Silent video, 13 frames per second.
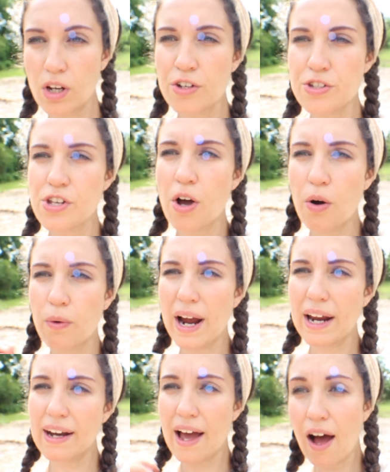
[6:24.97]
So
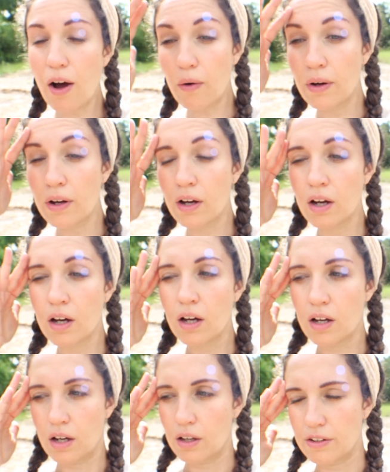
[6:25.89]
right now,
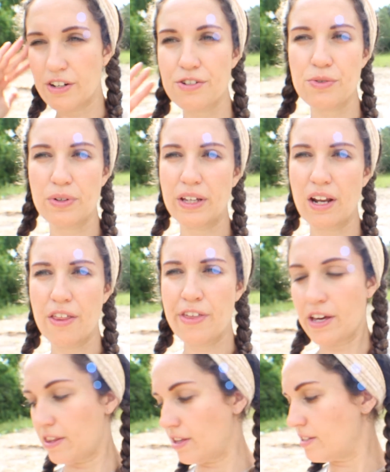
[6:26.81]
there's really
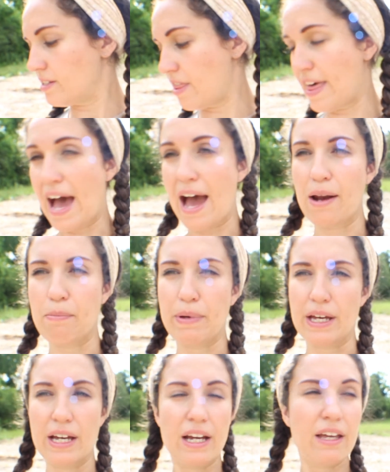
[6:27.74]
nothing that's that
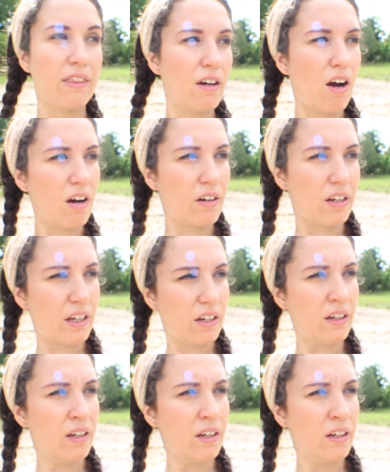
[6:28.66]
big in the garden.